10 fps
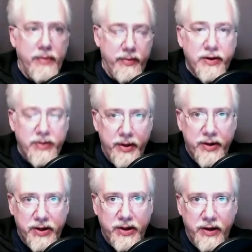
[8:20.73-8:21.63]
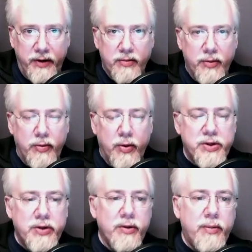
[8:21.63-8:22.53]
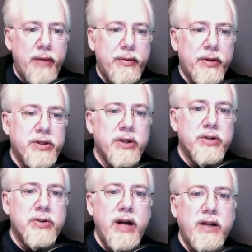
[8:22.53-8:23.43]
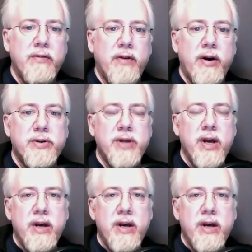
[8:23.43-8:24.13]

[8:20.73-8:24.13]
a significant proportion of the population contracting the virus,